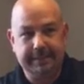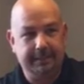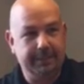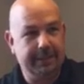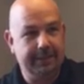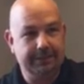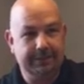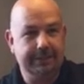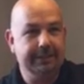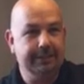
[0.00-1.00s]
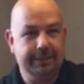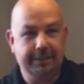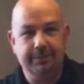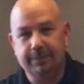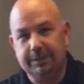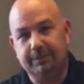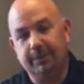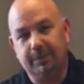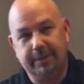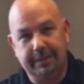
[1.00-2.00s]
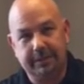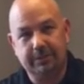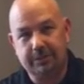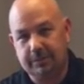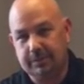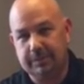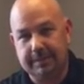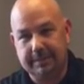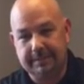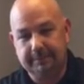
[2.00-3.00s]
I'm constantly looking for different ways to